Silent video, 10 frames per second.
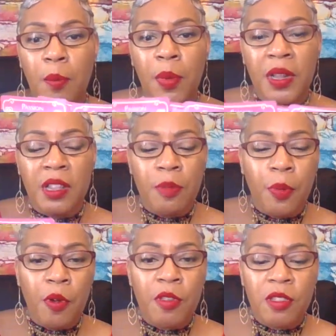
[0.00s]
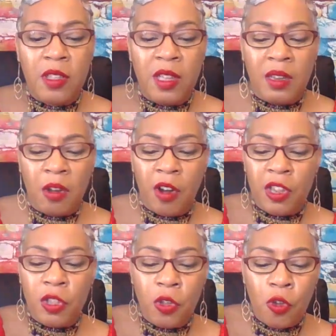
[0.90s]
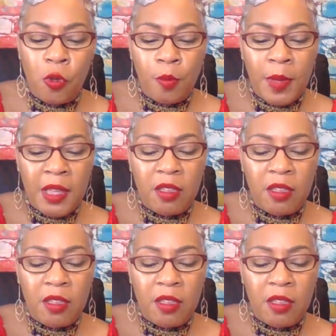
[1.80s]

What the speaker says: But this person or you may